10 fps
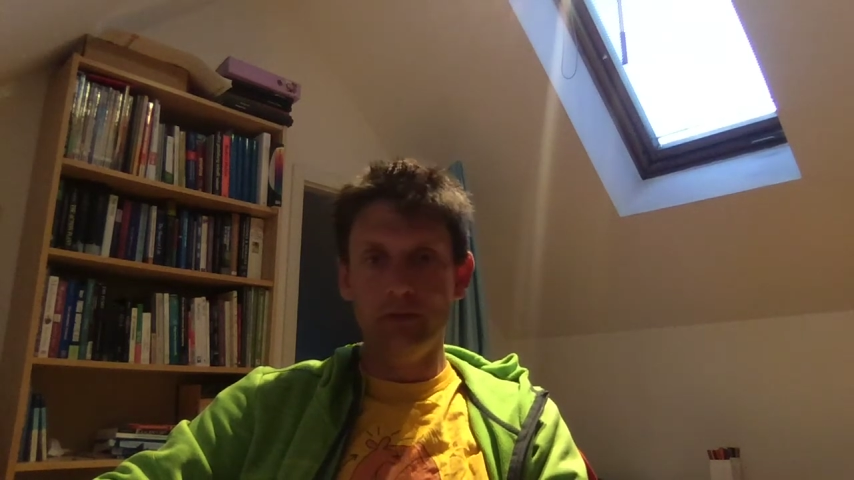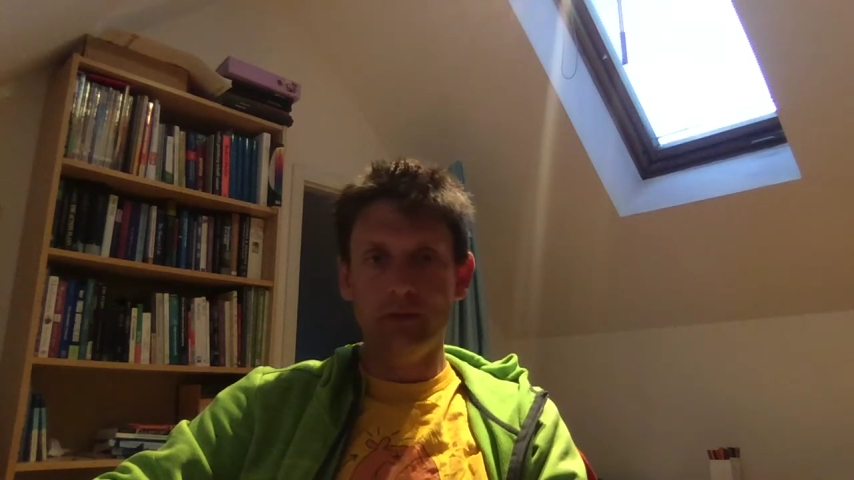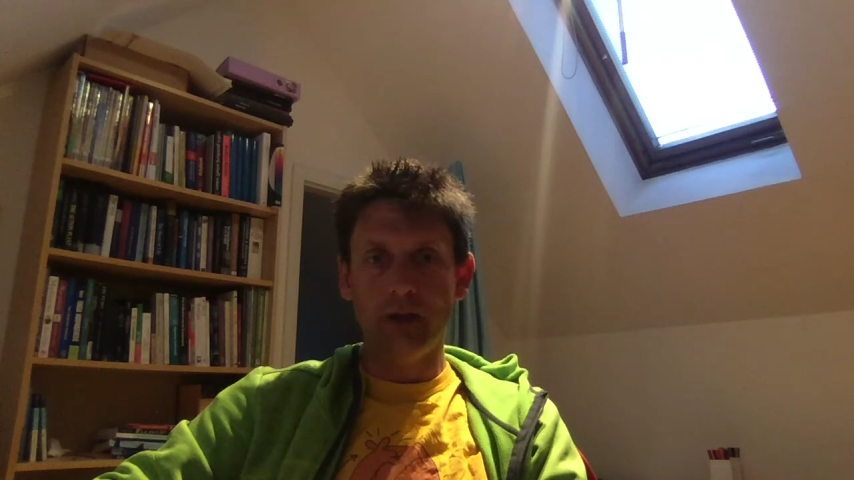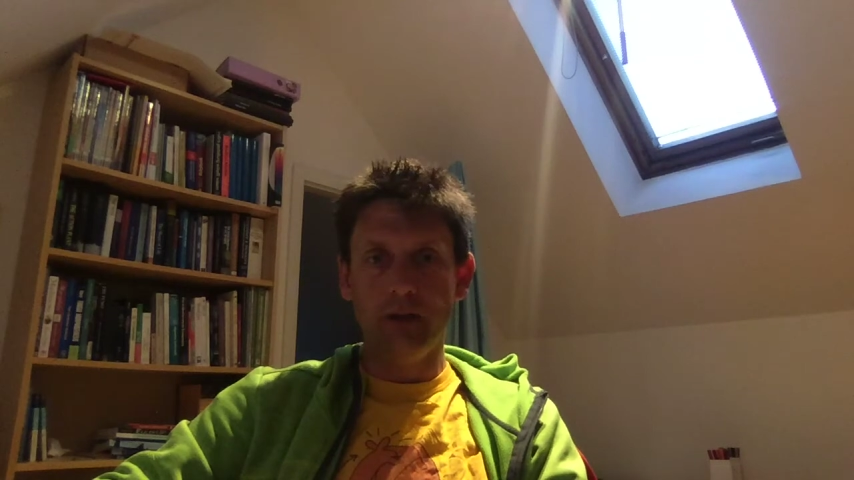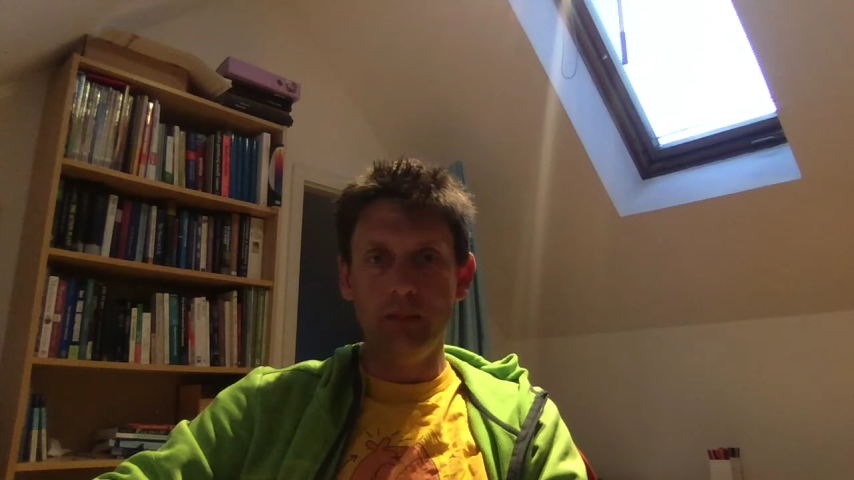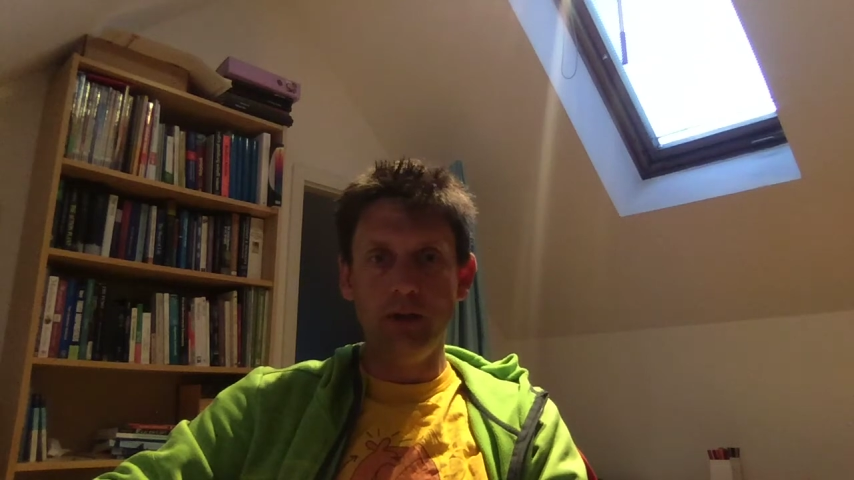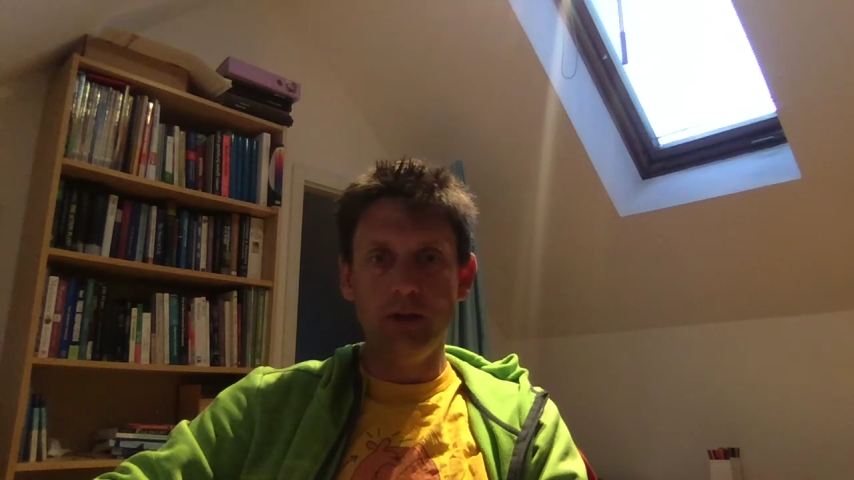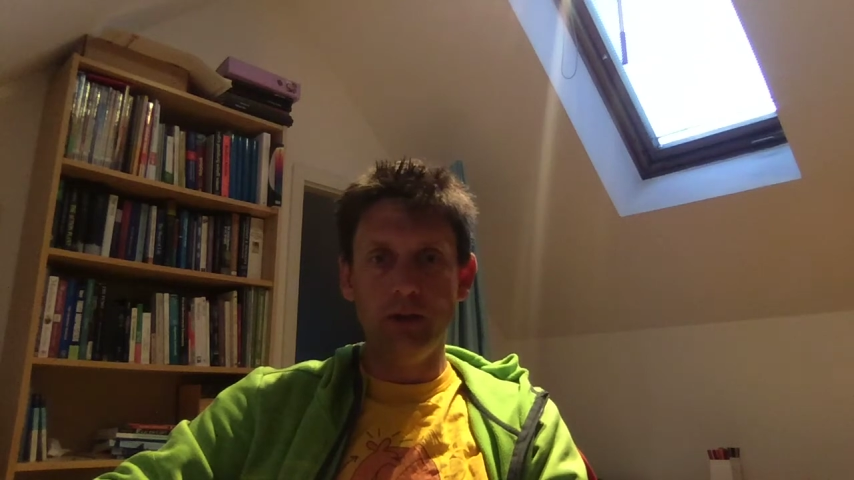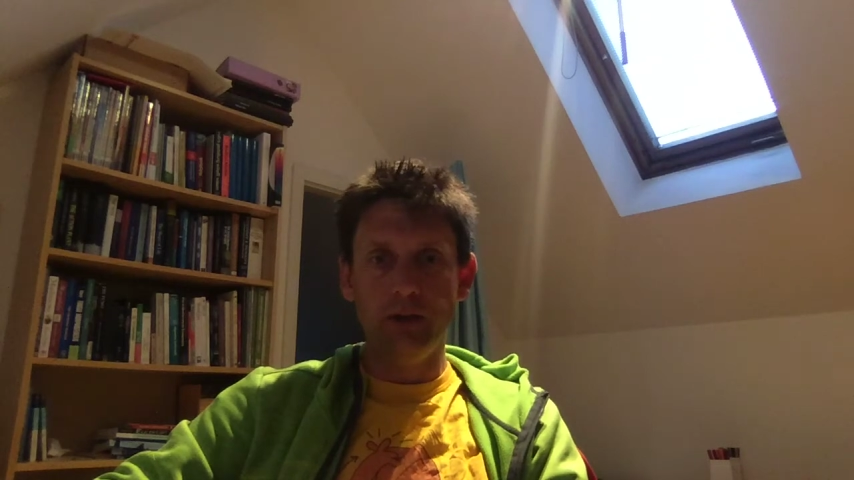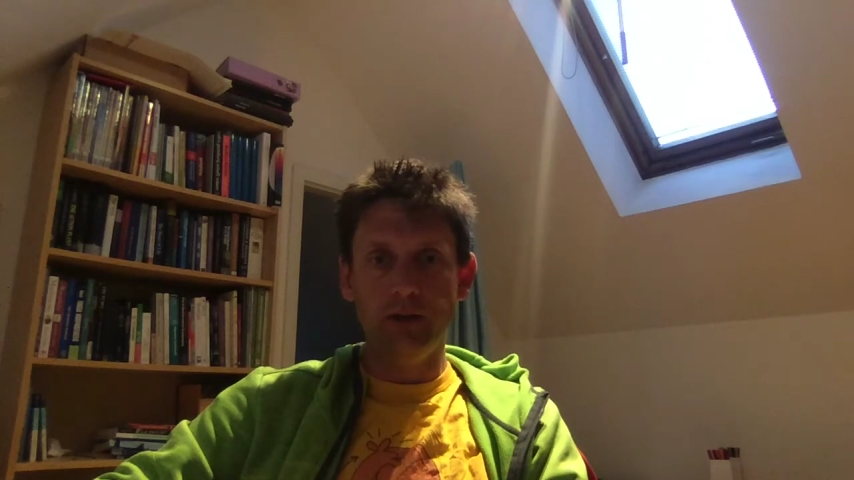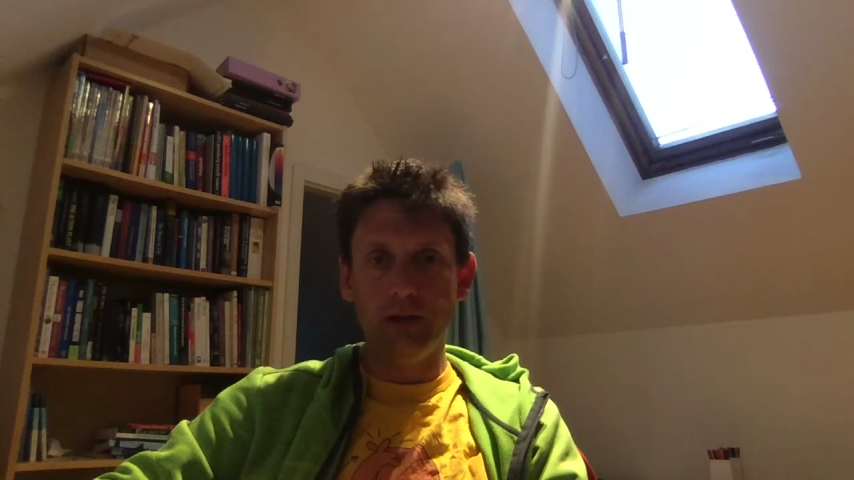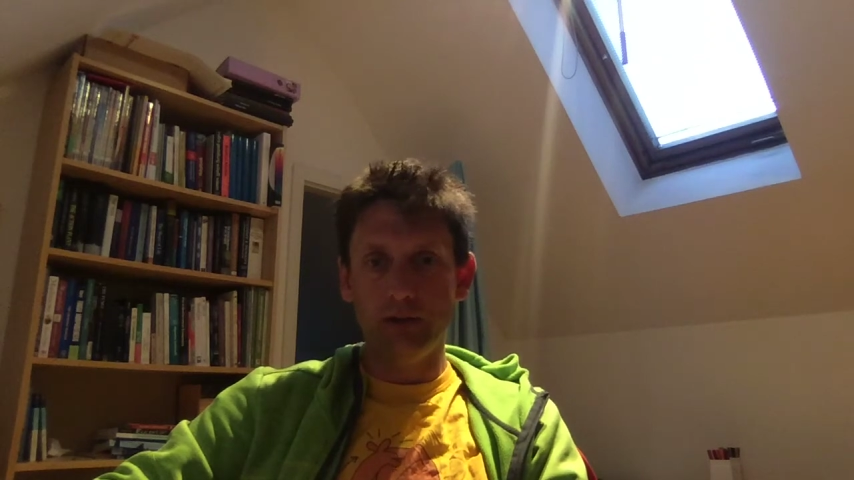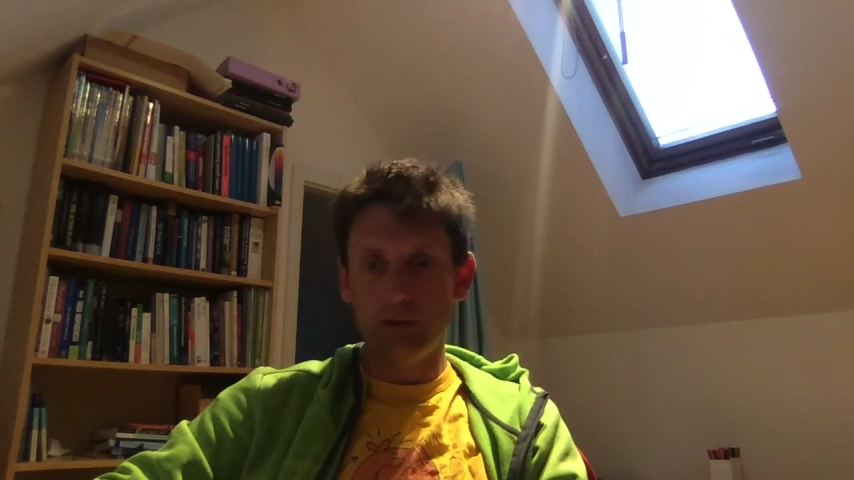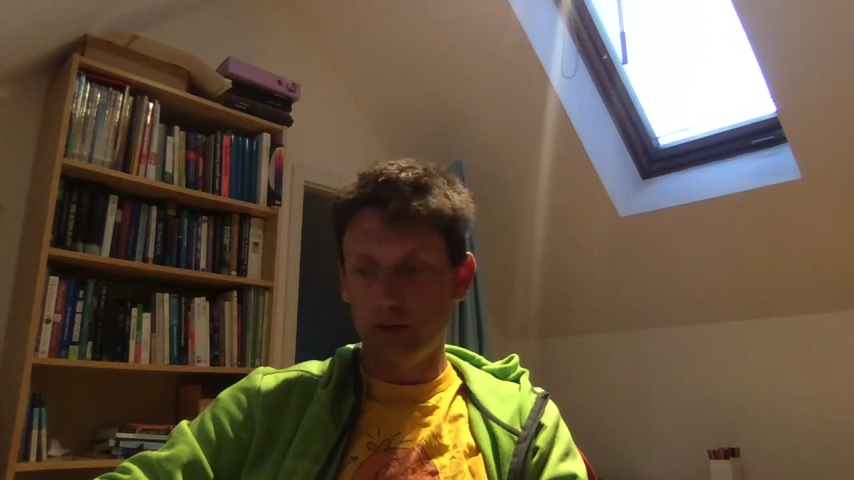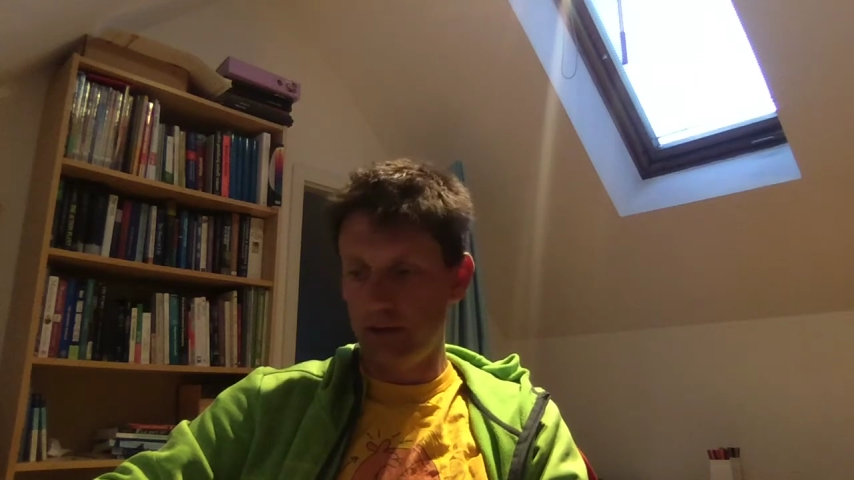slightly bigger things
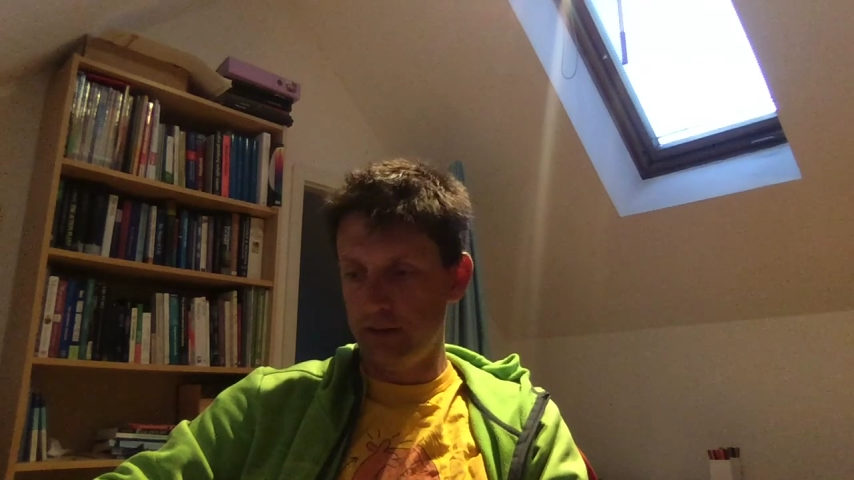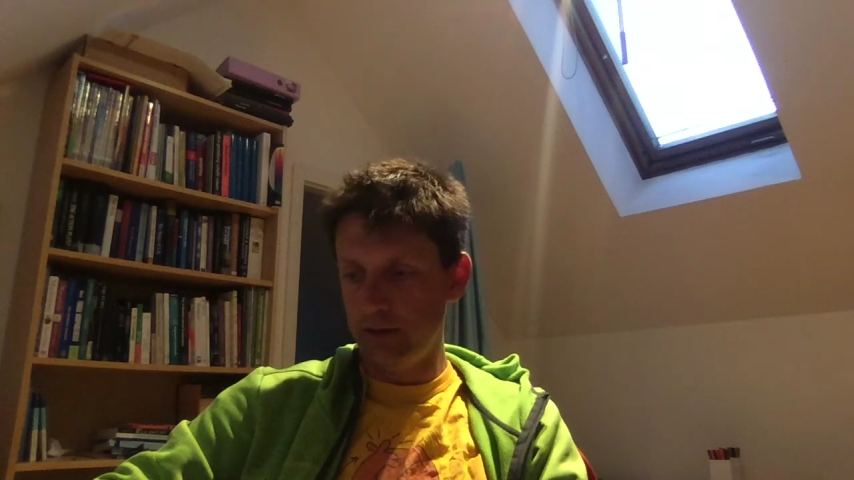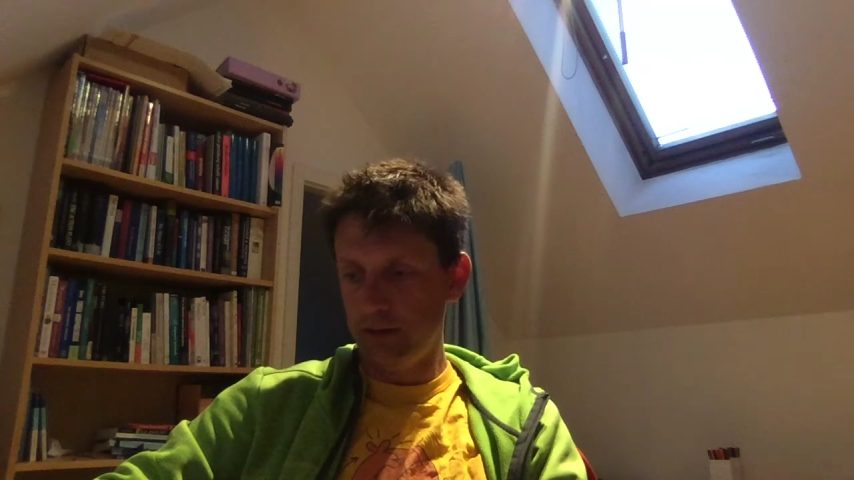outside